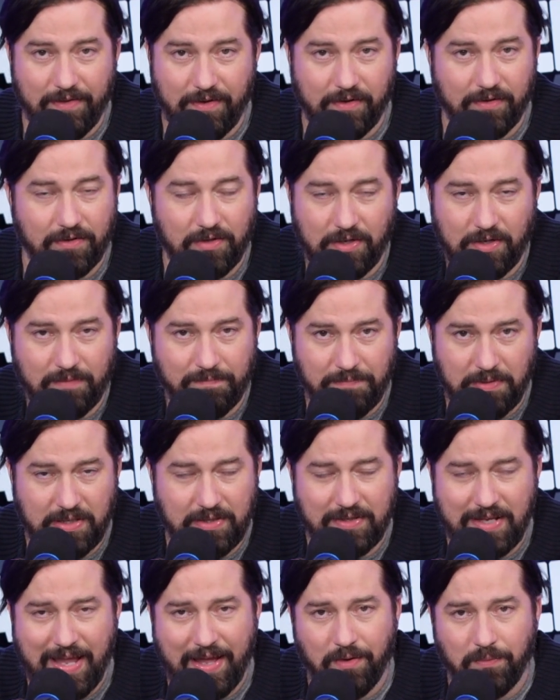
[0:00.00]
they're going to be
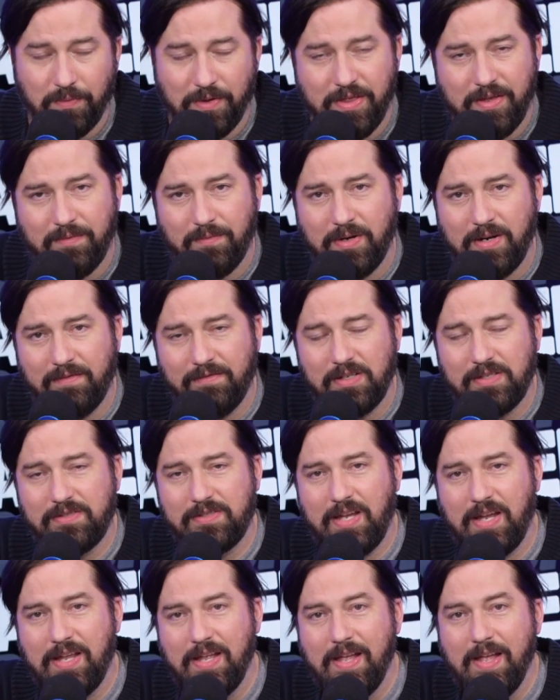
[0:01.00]
down with it, whatever you
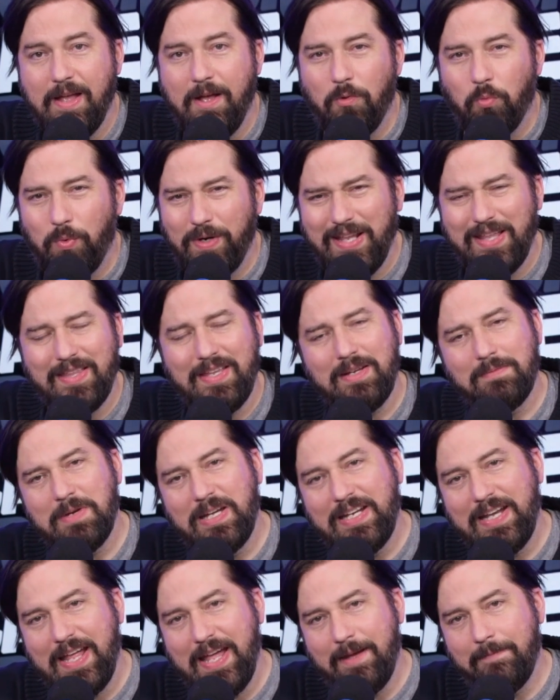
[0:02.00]
say, what do you think
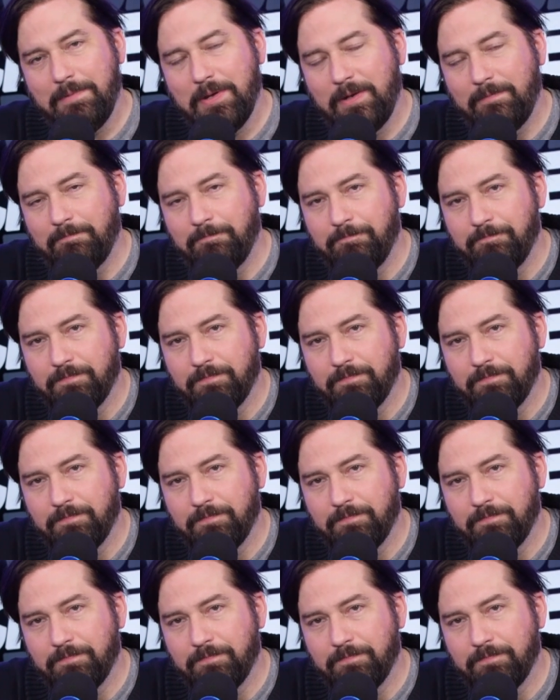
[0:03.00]
might happen?